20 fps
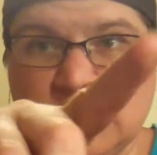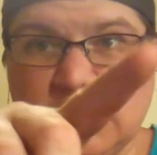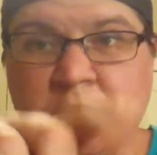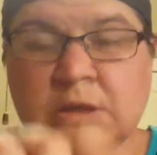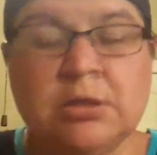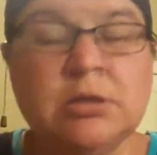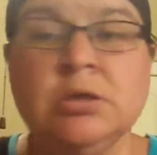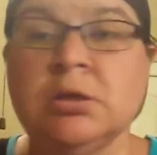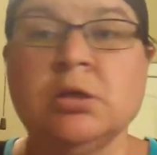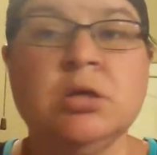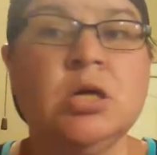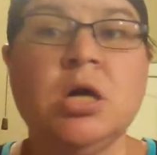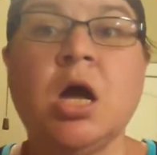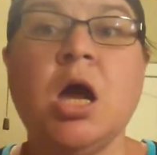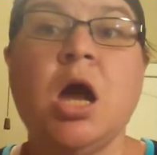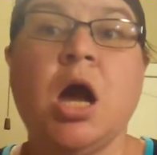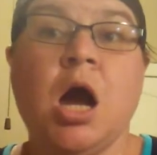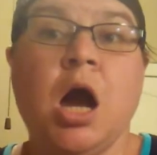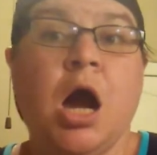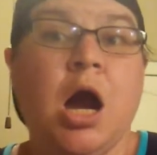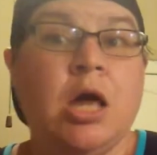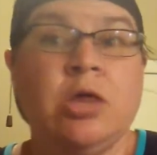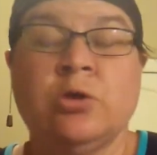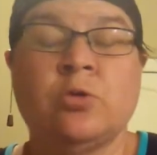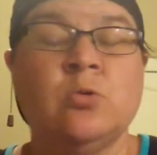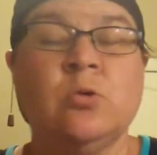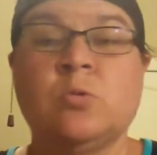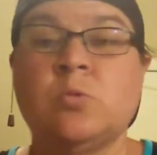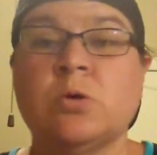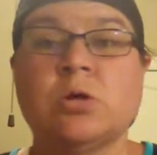week.
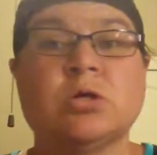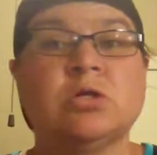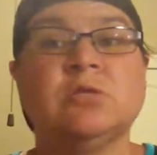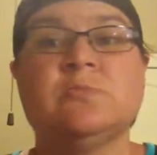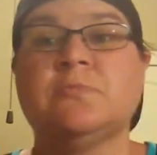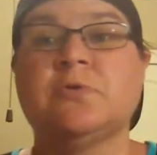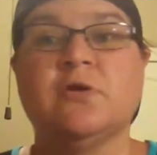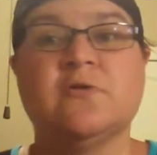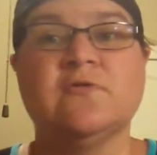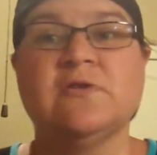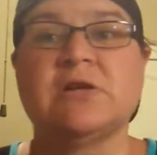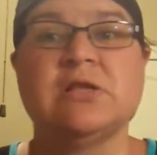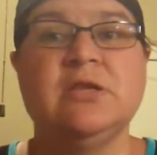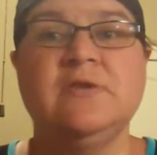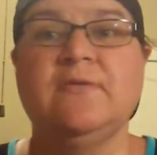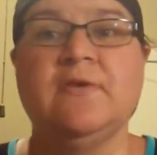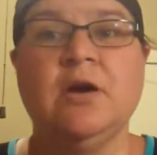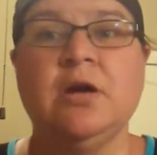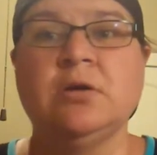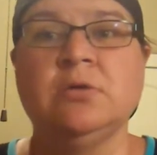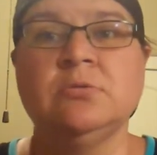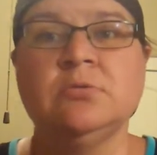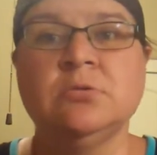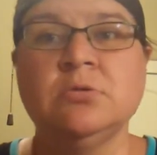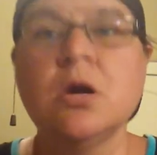Either one works perfectly fine.